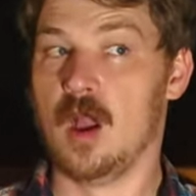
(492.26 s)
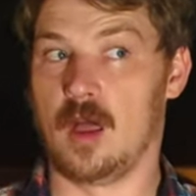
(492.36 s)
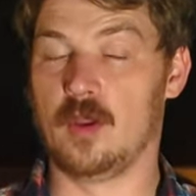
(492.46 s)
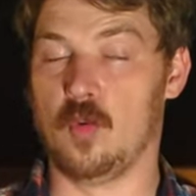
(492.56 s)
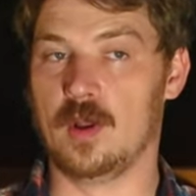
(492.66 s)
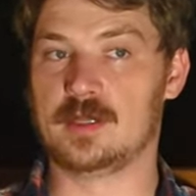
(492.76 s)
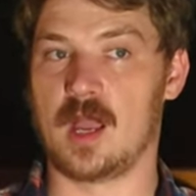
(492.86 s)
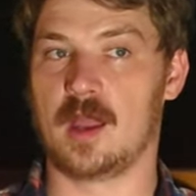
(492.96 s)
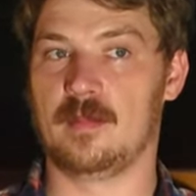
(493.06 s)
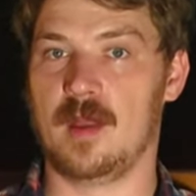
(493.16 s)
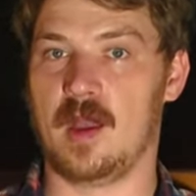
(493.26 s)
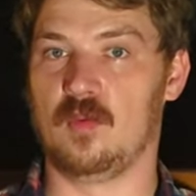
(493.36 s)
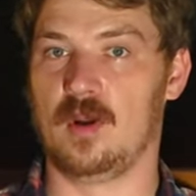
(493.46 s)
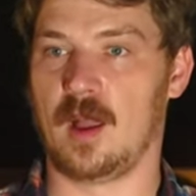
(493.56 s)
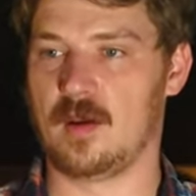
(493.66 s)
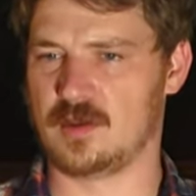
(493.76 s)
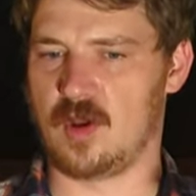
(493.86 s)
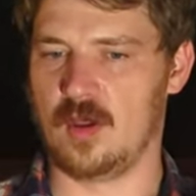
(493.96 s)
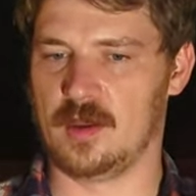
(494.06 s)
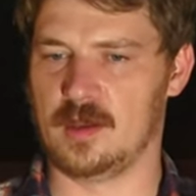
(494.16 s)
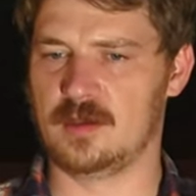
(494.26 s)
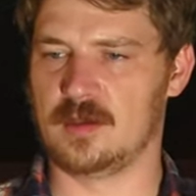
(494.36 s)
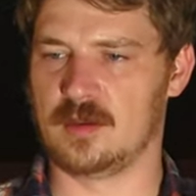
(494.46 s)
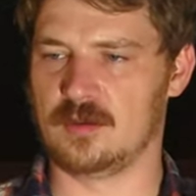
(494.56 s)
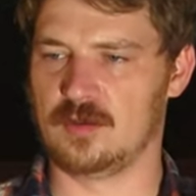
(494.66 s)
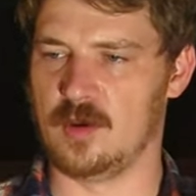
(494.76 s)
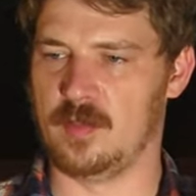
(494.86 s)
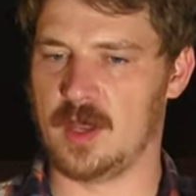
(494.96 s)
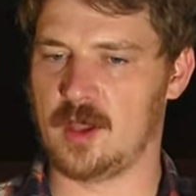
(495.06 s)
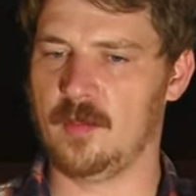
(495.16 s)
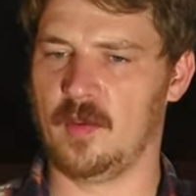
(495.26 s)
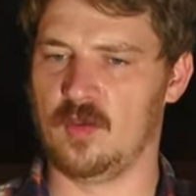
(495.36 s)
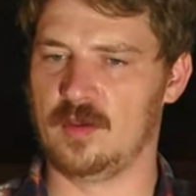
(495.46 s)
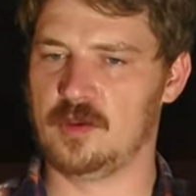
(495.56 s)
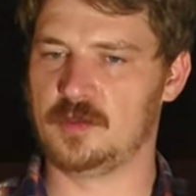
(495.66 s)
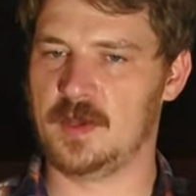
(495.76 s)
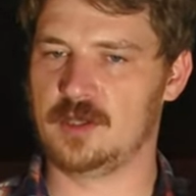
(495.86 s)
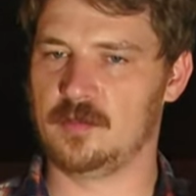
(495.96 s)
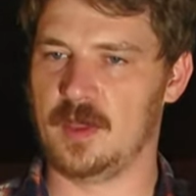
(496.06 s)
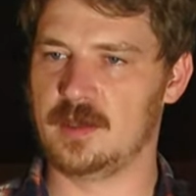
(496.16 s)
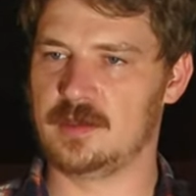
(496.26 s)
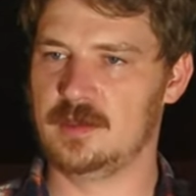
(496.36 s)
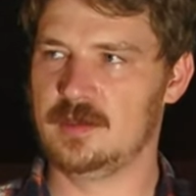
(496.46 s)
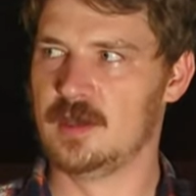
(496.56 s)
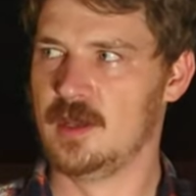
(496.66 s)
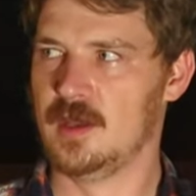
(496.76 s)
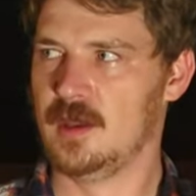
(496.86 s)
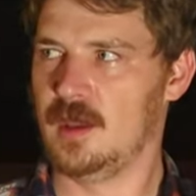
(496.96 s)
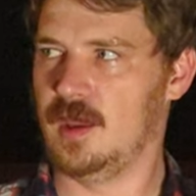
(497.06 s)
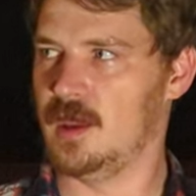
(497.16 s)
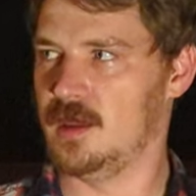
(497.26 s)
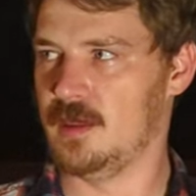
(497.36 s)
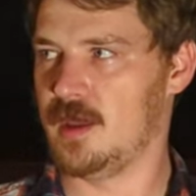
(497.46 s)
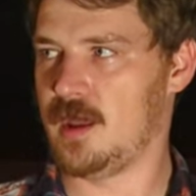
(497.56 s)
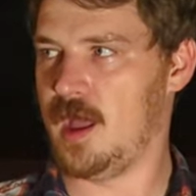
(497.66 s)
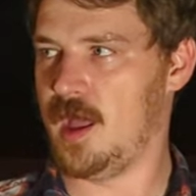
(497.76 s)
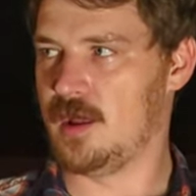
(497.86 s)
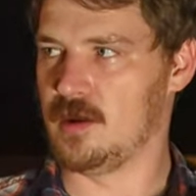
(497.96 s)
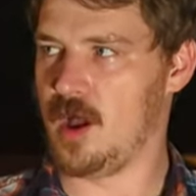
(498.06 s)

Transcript: Although one time at one I was calling in to do a pickup at one of those pizza places and like I had a